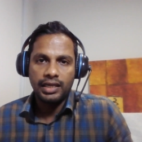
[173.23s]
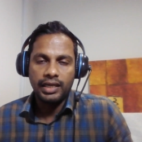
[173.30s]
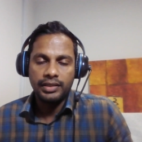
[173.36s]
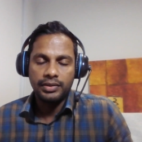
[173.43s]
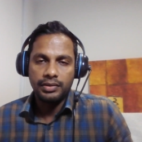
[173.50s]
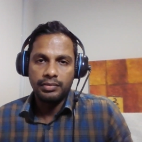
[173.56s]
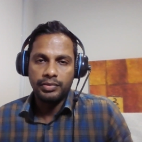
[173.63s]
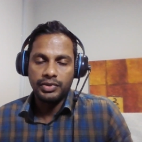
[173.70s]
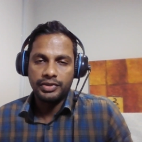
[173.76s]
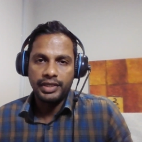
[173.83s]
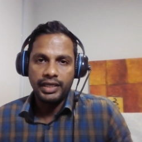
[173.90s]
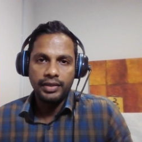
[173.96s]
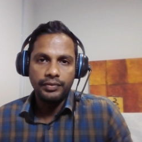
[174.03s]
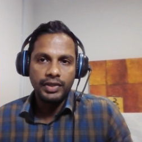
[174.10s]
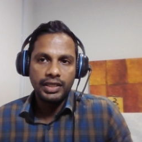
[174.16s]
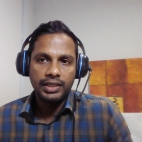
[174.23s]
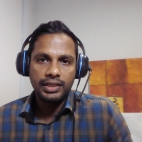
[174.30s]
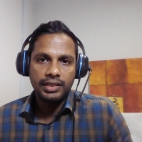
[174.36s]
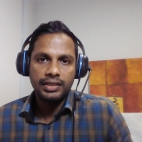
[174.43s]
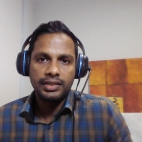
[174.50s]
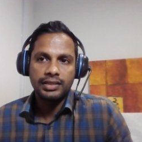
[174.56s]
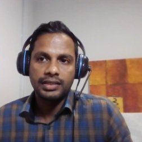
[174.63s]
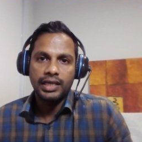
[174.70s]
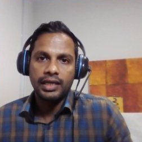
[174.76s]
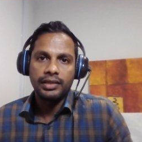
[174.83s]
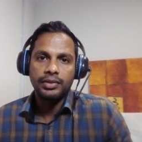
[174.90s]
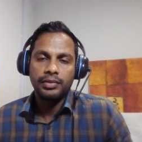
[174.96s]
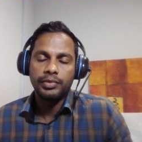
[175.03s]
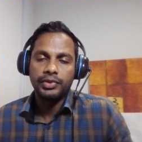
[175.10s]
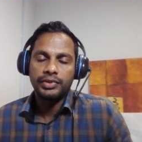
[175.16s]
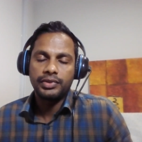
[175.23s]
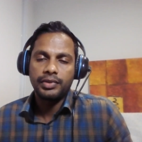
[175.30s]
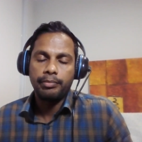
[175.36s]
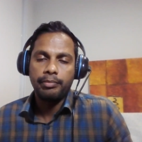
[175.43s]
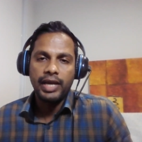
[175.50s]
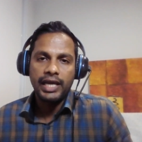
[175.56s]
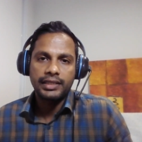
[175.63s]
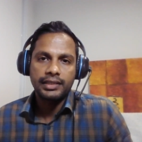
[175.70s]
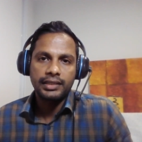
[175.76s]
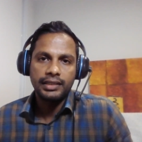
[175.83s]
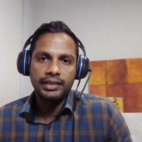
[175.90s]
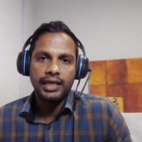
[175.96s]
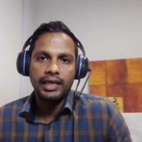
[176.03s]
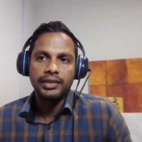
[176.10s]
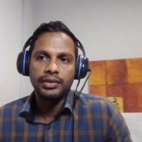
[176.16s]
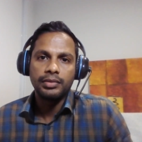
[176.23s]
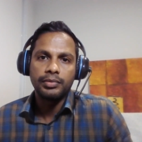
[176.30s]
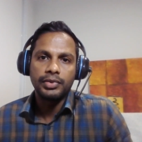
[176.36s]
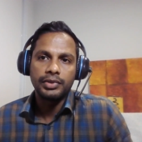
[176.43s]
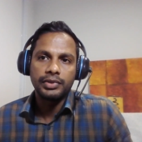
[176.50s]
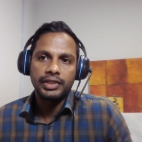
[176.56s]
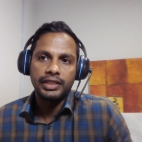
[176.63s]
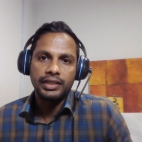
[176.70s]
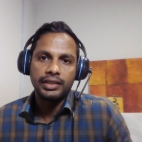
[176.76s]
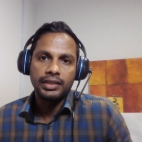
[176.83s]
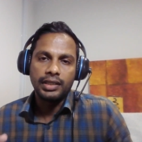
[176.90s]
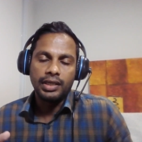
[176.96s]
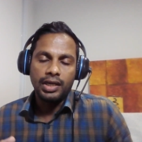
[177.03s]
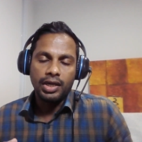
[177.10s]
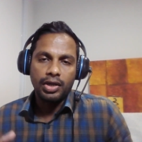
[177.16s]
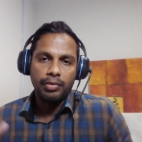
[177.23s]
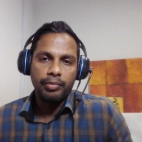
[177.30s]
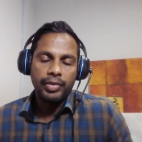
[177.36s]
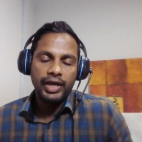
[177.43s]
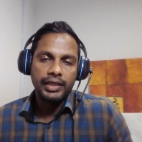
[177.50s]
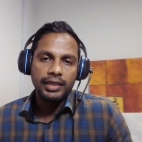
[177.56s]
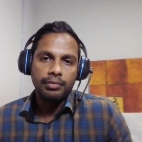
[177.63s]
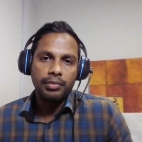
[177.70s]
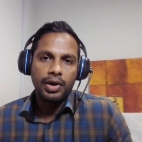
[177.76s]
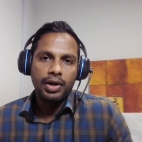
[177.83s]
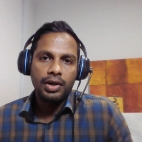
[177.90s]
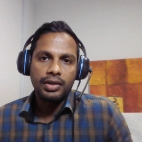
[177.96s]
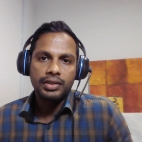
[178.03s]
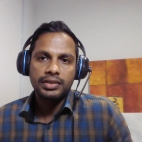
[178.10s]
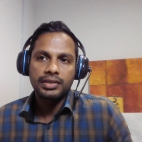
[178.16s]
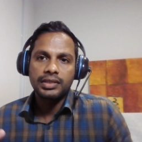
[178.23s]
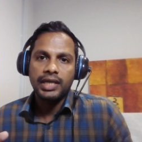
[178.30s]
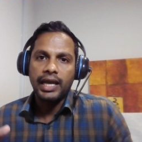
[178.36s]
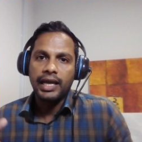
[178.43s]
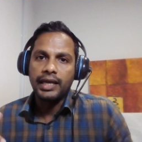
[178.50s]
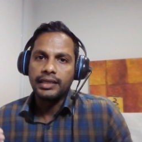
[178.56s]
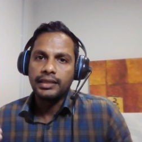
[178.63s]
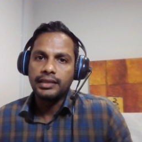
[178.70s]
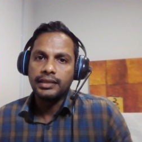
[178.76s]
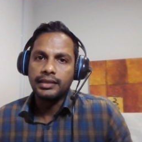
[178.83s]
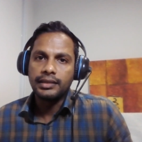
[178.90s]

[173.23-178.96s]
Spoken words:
I know about the inverters, I know about the battery, I know about the combiner box and